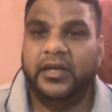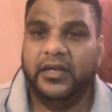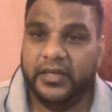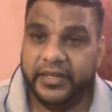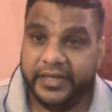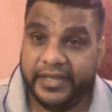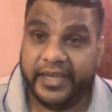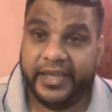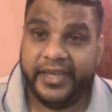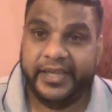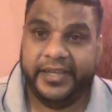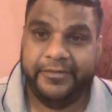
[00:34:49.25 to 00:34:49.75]

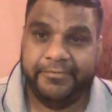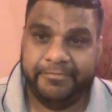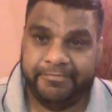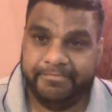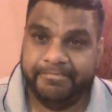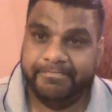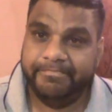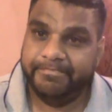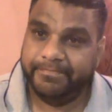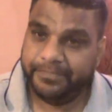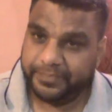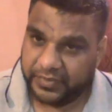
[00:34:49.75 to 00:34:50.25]
yeah.
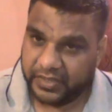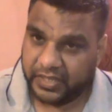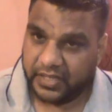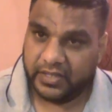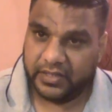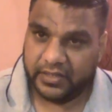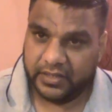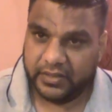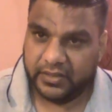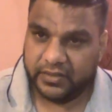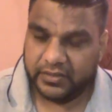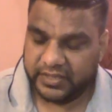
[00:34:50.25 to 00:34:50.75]

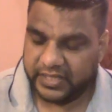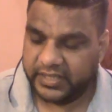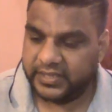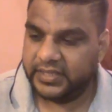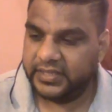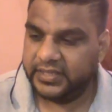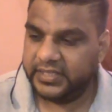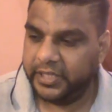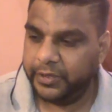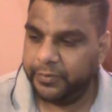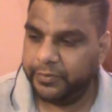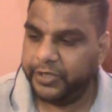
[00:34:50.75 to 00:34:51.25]
Just the
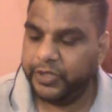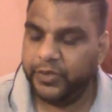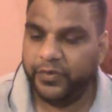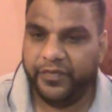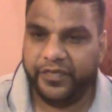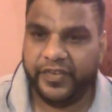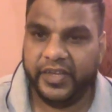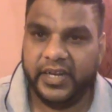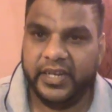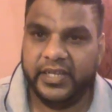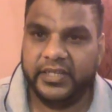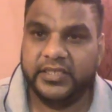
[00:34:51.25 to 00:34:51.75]
same way you
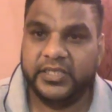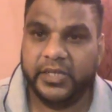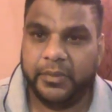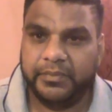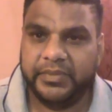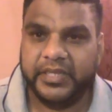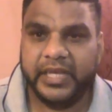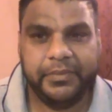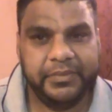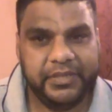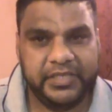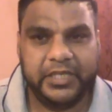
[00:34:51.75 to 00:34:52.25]
feeling.
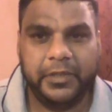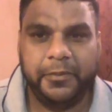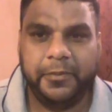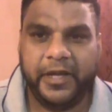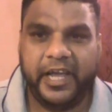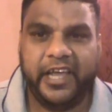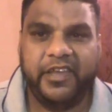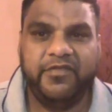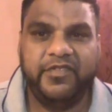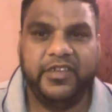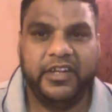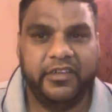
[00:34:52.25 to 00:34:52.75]
Sometimes the same way
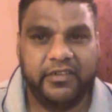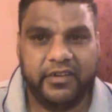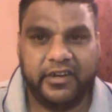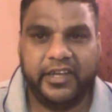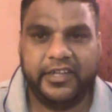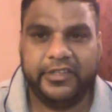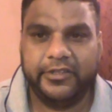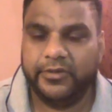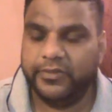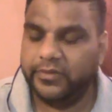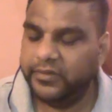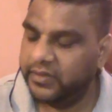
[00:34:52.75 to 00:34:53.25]
you feeling
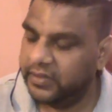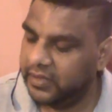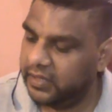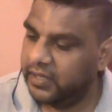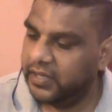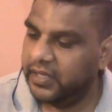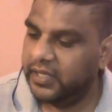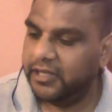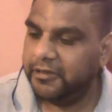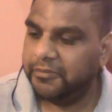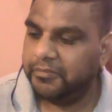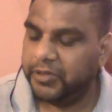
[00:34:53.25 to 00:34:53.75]
right now.
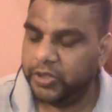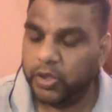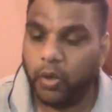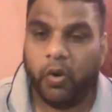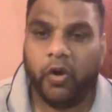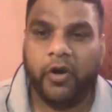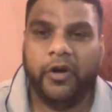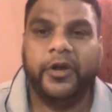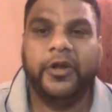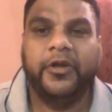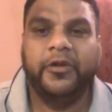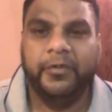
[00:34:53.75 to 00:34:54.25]
But don't
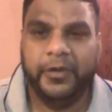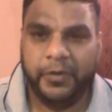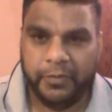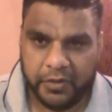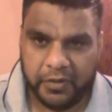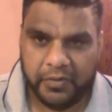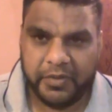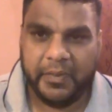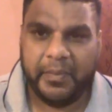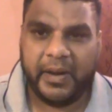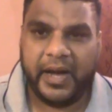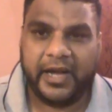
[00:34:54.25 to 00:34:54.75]
worry, we will
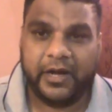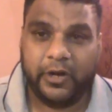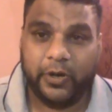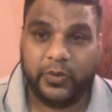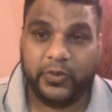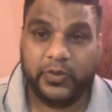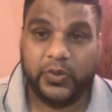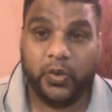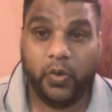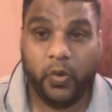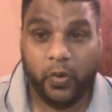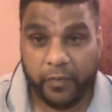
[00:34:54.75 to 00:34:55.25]
be back
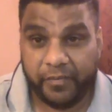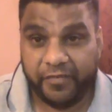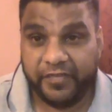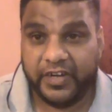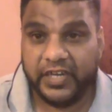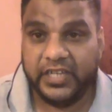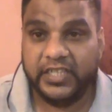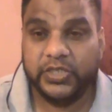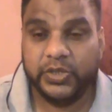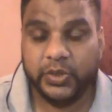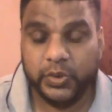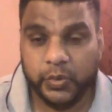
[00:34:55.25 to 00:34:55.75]
out.
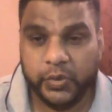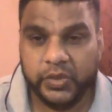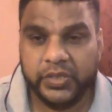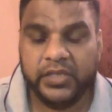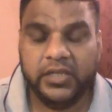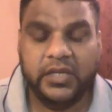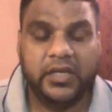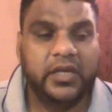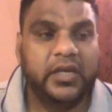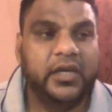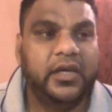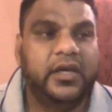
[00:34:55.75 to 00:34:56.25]
Hopefully soon.